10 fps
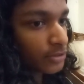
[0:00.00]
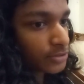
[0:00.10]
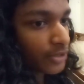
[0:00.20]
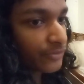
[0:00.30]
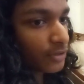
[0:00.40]

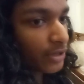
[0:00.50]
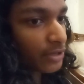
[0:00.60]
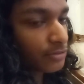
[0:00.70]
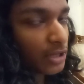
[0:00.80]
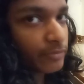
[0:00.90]
So if you
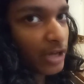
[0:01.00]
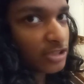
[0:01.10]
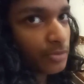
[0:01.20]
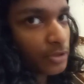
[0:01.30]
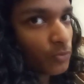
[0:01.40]
like really
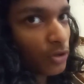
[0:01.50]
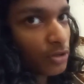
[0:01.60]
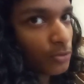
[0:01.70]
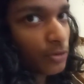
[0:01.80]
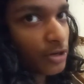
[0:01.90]
mess up in one of
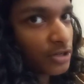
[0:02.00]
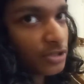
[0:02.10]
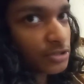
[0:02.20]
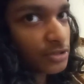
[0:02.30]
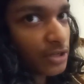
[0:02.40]
the
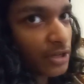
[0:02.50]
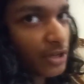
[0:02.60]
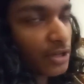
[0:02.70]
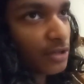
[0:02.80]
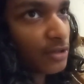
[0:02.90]
quarters
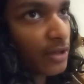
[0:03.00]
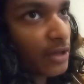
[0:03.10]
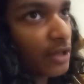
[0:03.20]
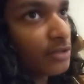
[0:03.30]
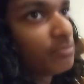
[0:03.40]

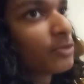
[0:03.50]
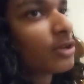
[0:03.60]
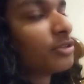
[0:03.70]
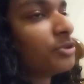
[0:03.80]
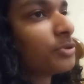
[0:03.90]
and
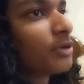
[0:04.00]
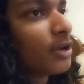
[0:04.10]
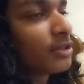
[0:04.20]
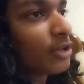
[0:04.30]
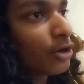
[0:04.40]
do good
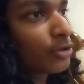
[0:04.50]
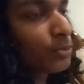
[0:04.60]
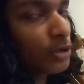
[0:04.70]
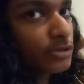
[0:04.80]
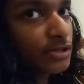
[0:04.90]
in the other
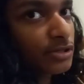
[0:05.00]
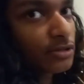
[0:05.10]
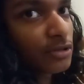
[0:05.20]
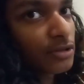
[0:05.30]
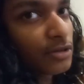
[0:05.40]
ones,
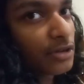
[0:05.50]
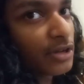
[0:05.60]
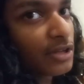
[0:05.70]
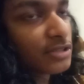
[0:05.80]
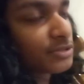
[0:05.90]

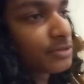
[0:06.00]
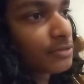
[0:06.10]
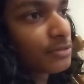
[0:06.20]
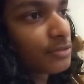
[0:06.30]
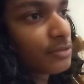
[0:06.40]
it's
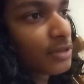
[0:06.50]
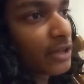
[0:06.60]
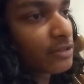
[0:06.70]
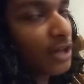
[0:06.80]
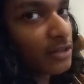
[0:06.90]

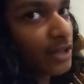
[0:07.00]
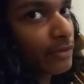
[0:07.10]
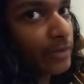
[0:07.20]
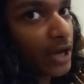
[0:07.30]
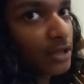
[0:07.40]
like not
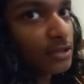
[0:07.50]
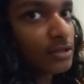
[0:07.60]
that bad.